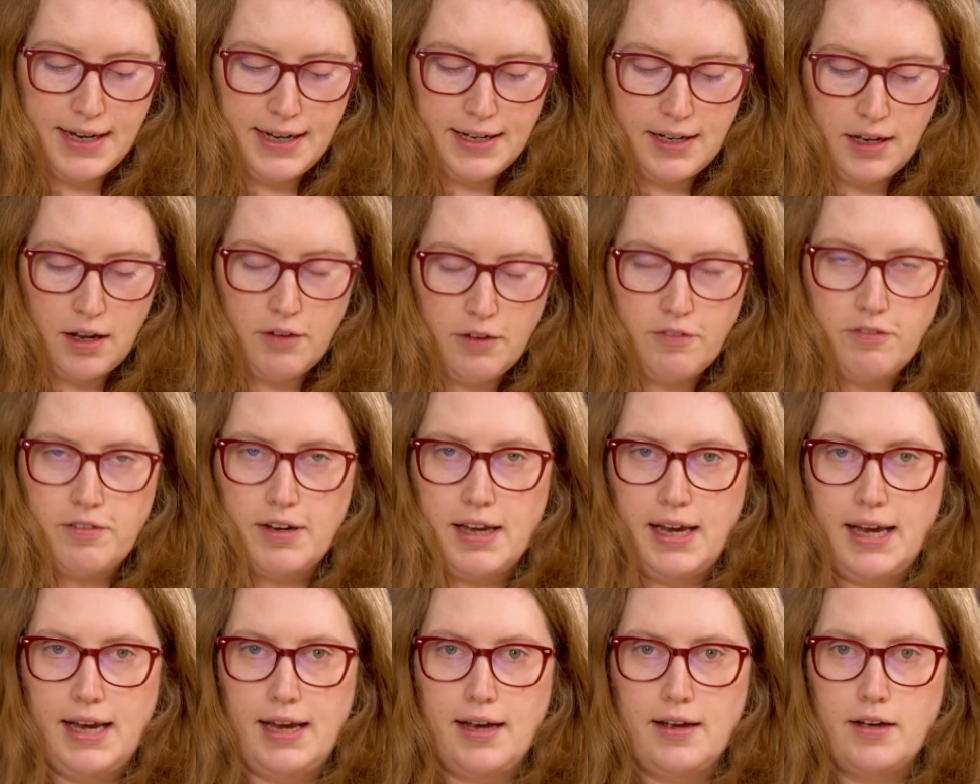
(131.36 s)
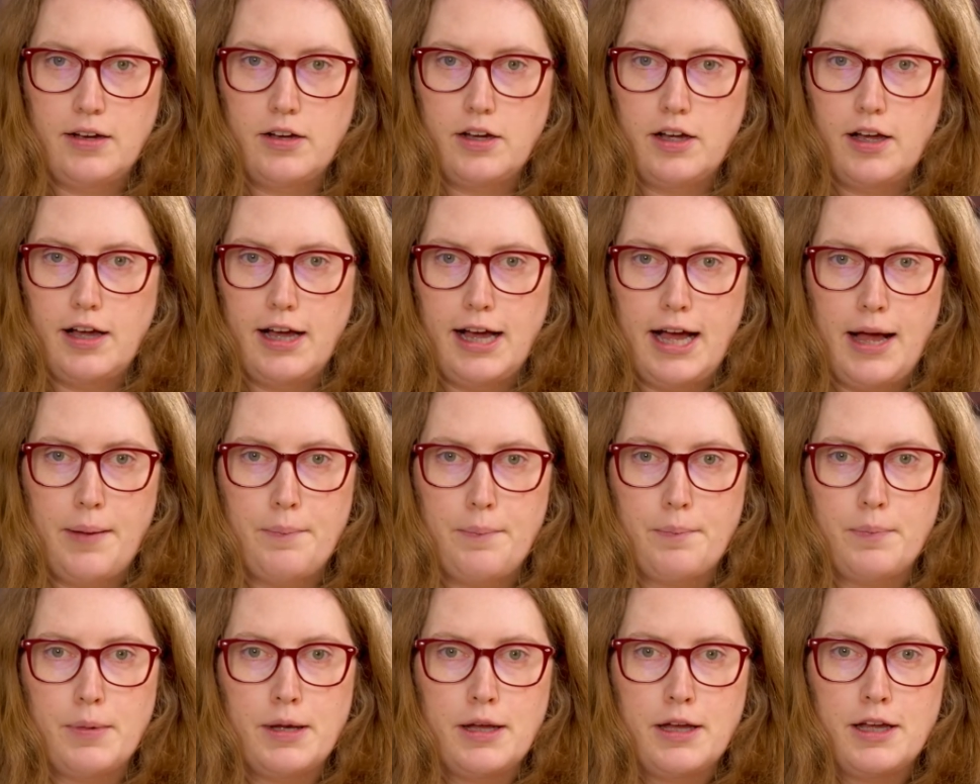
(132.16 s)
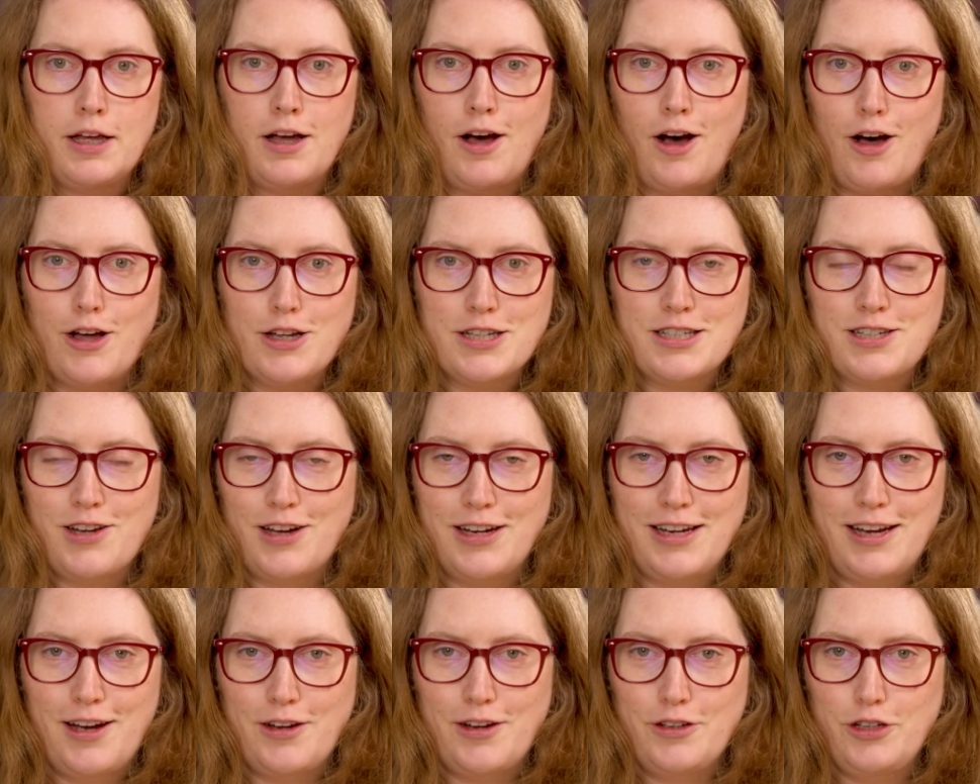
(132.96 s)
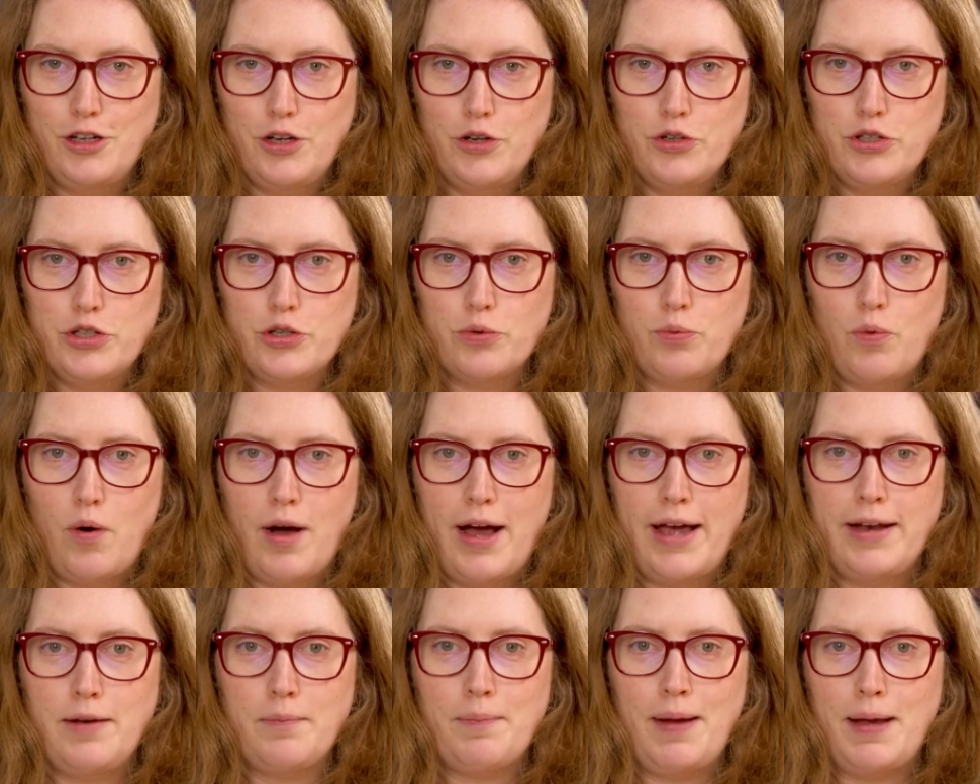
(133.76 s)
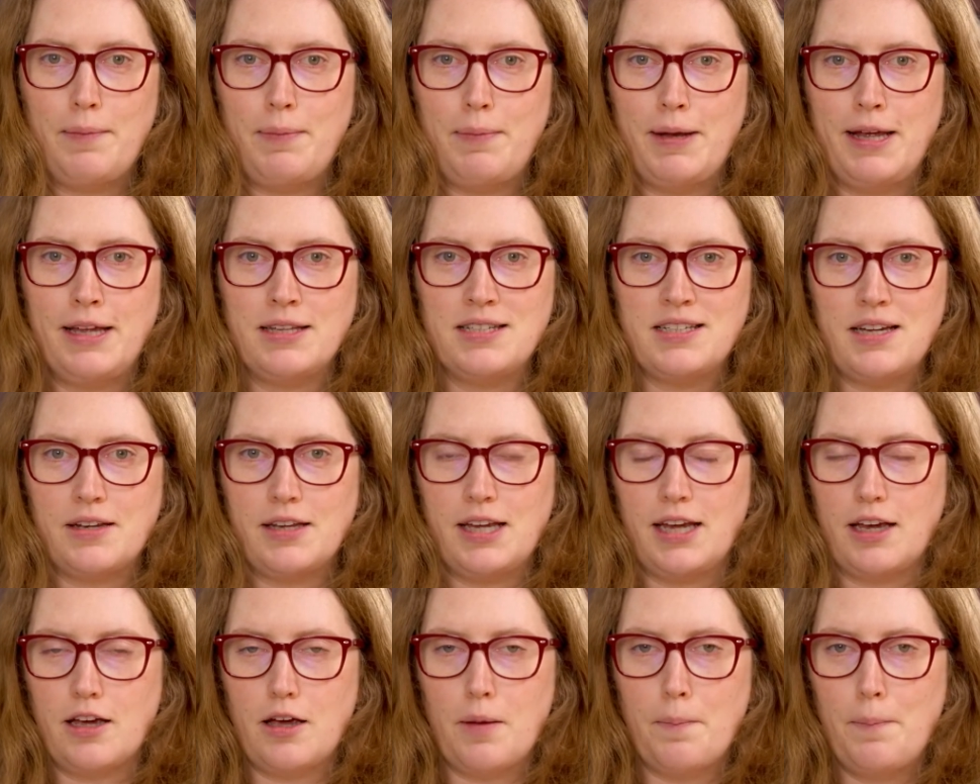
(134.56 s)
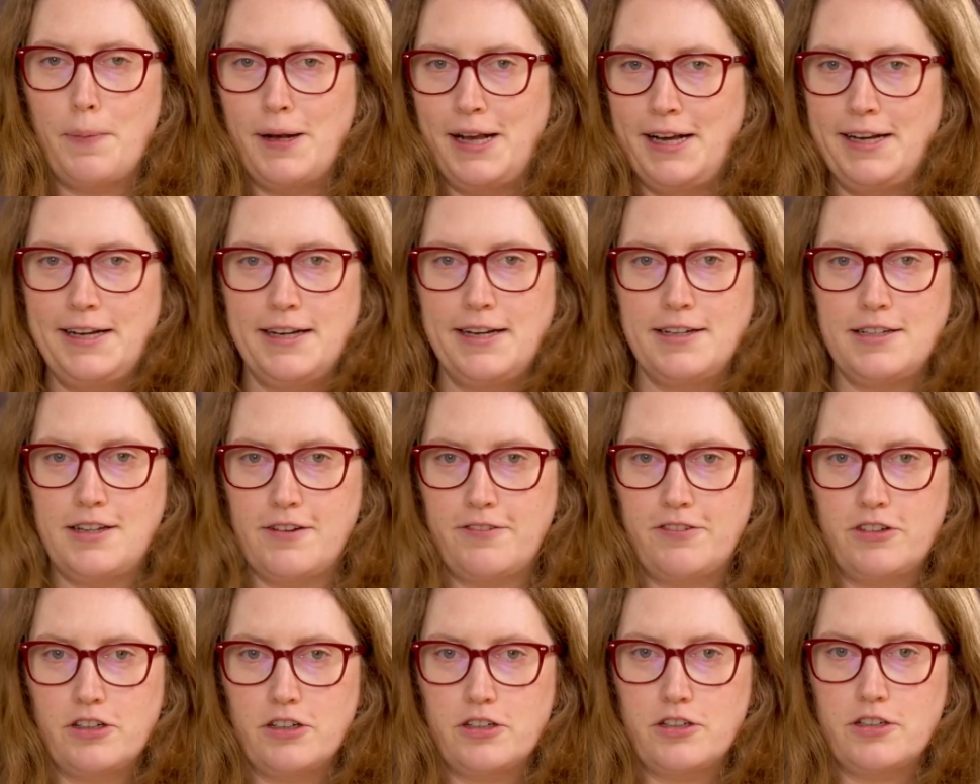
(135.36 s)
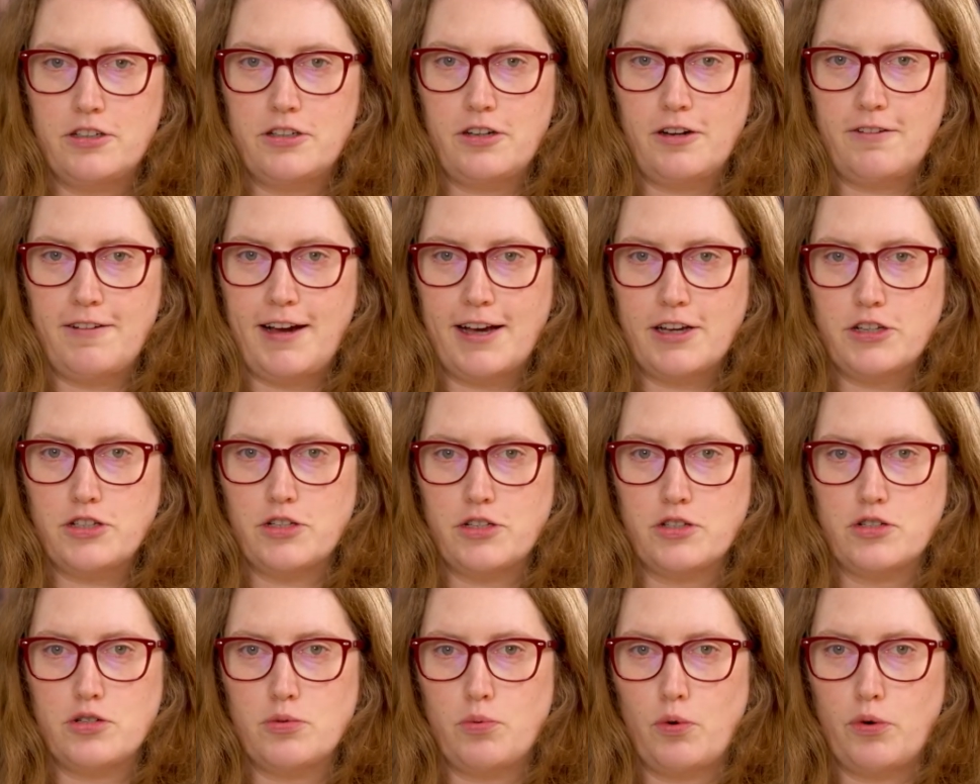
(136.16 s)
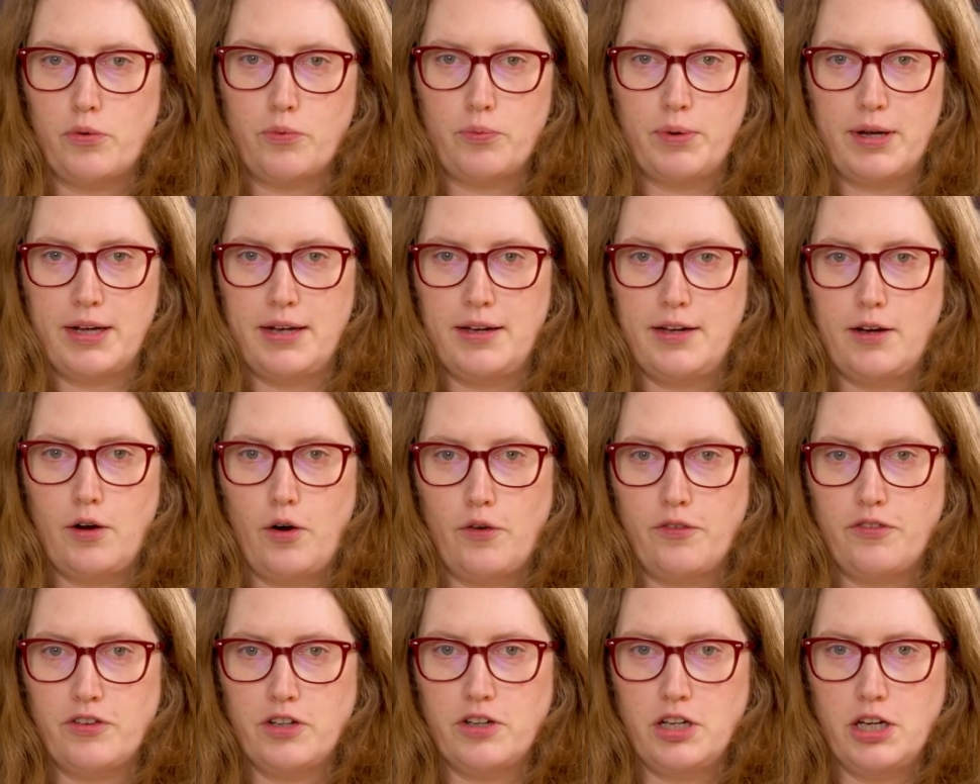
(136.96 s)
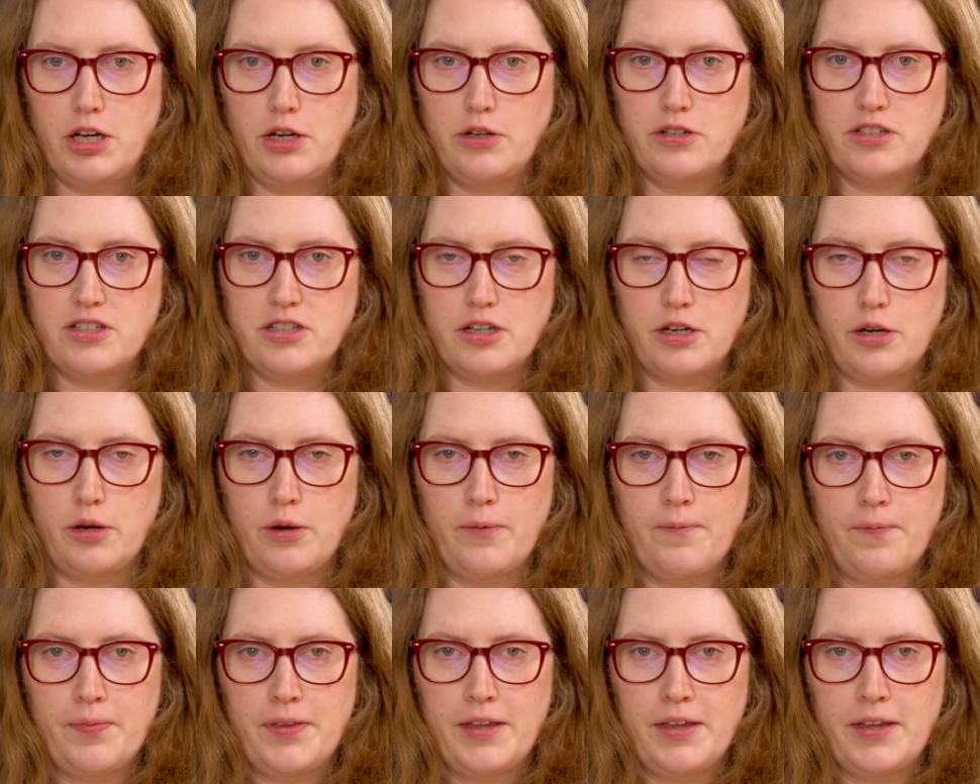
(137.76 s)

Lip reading: lovely, slightly unusual wine, maybe something completely a different direction to what we're often used to,